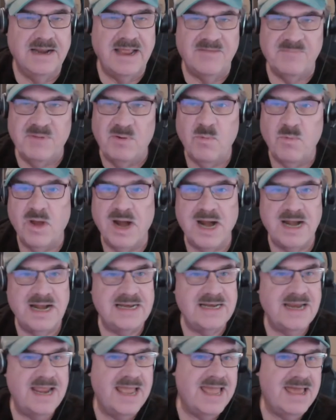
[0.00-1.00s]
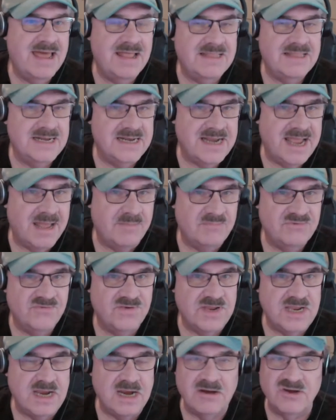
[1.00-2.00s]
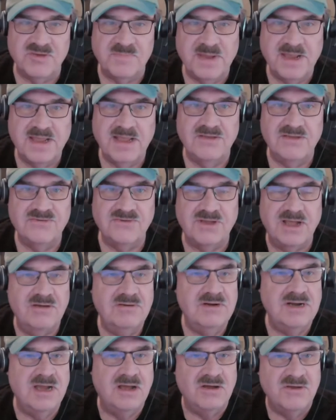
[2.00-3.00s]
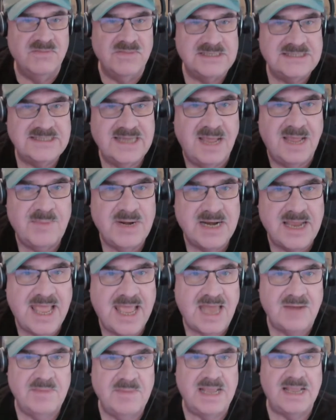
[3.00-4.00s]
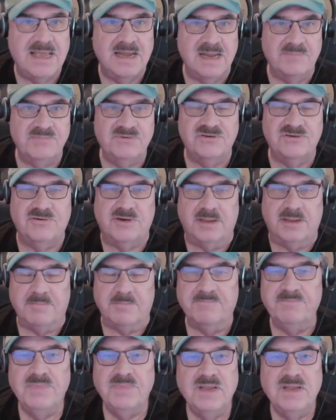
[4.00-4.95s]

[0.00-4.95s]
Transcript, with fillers: have been wanting to take out the dams for years because, oh no, the salmon can't make it upstream.